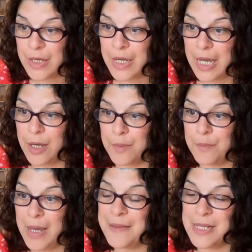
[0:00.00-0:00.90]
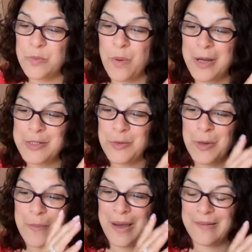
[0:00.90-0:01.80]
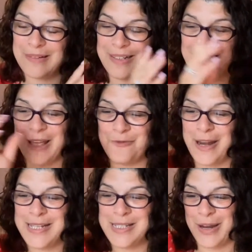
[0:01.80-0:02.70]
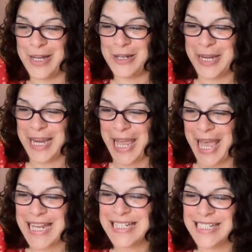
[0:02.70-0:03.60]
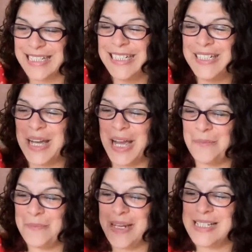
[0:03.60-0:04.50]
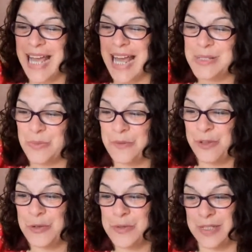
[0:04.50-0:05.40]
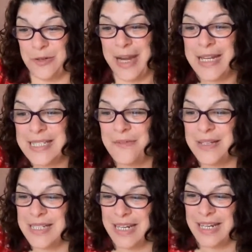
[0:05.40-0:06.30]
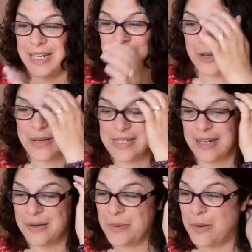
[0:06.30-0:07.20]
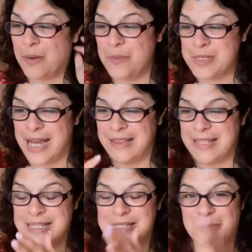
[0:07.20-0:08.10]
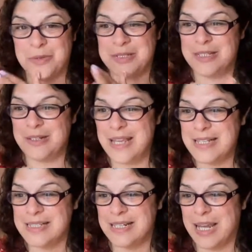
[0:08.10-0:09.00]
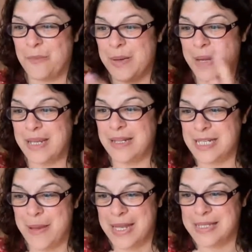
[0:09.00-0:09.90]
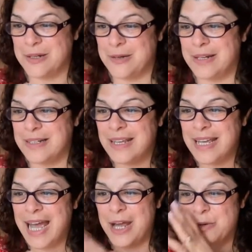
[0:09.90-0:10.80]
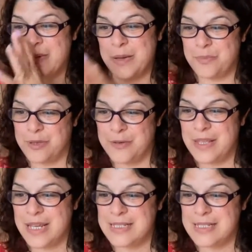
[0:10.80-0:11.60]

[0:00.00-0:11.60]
And that's why I talk about that right eye looking ahead, yeah. Because that's what fuels the creativity. You know, it's like, well, I want to add this and I want to do this, and can we make this better? And how do we improve this?